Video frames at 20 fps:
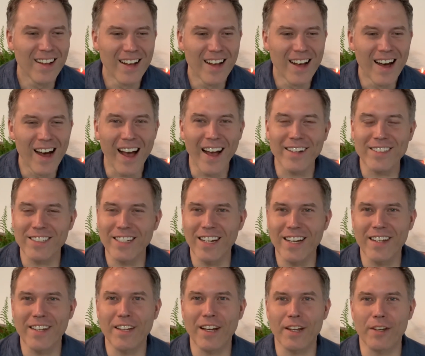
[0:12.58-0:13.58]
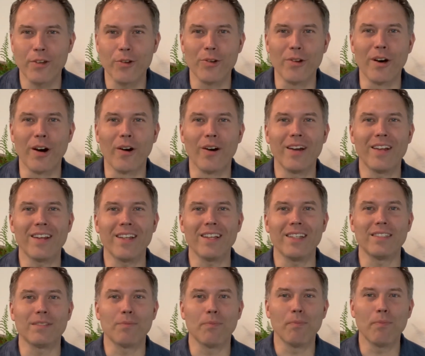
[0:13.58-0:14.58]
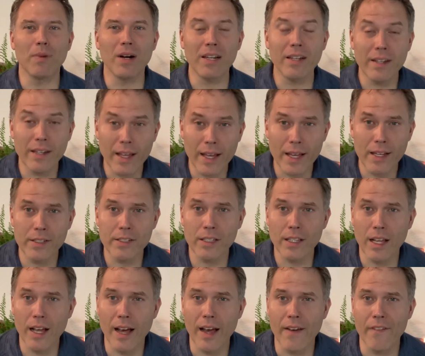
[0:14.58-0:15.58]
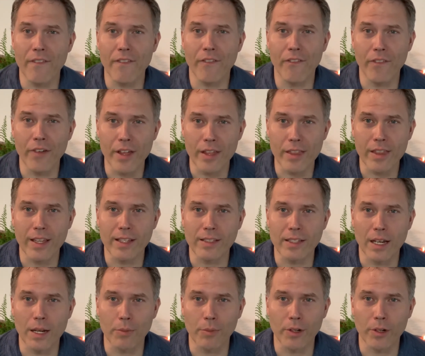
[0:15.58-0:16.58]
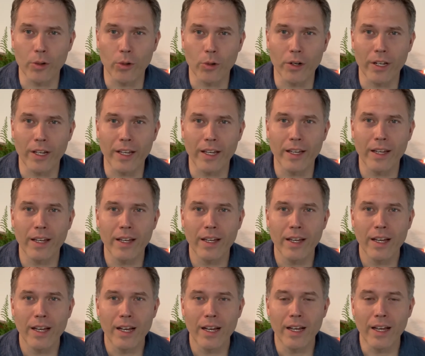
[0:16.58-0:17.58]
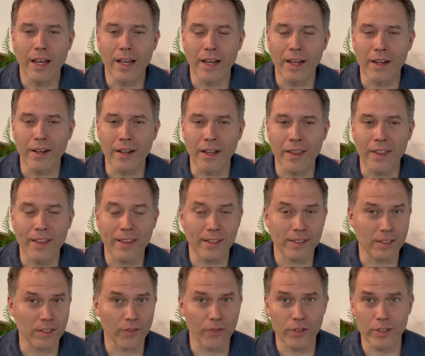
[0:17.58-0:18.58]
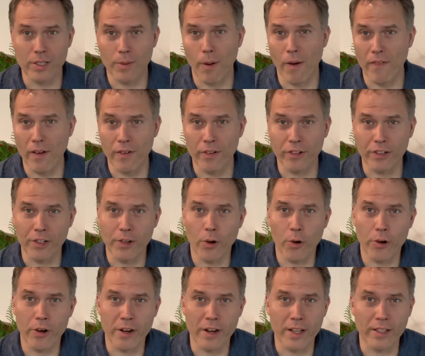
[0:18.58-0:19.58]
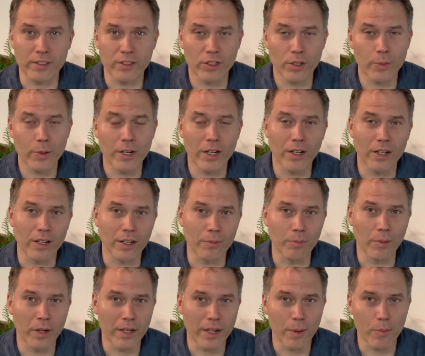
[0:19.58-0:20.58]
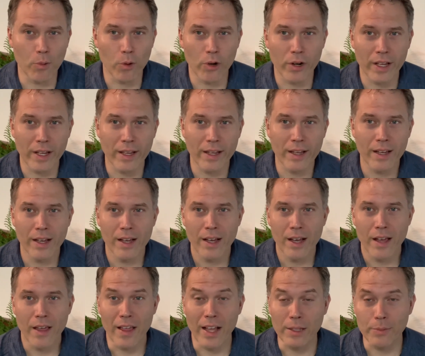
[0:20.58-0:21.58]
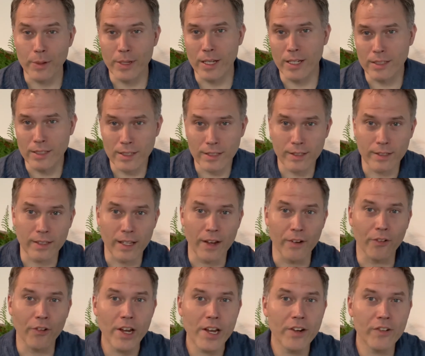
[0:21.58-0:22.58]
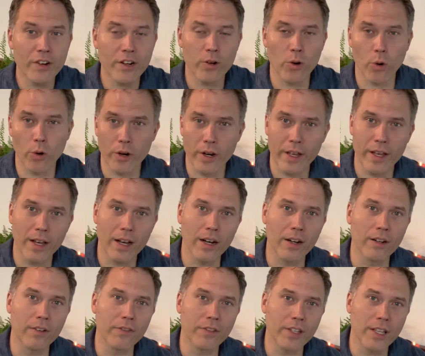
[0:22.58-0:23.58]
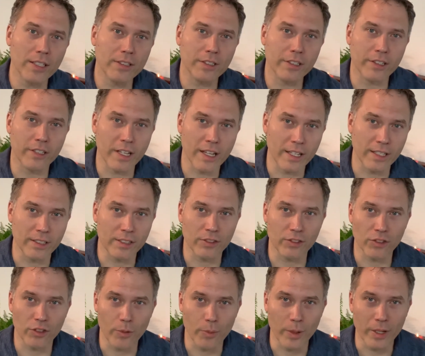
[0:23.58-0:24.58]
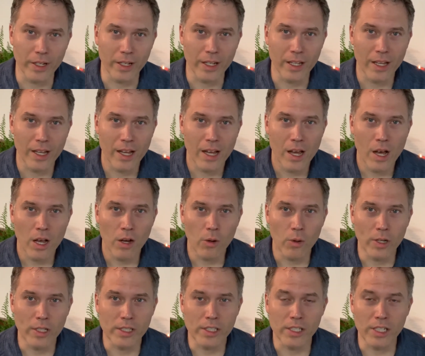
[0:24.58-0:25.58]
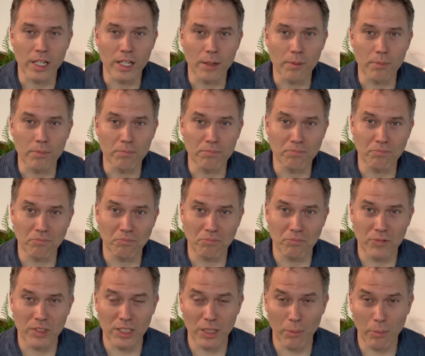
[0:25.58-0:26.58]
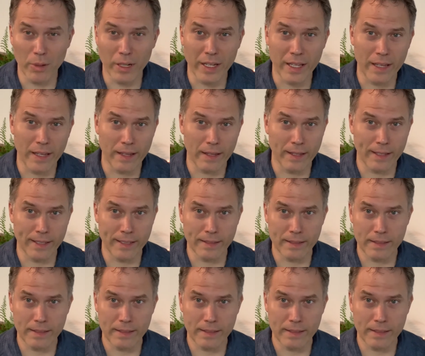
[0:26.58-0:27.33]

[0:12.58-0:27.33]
Actually, I do know. It is Monday, July 5th as I'm recording. And I think this is the first time I've ever recorded a sermon on Monday morning. That's because this is a re-recording of yesterday's sermon, which somebody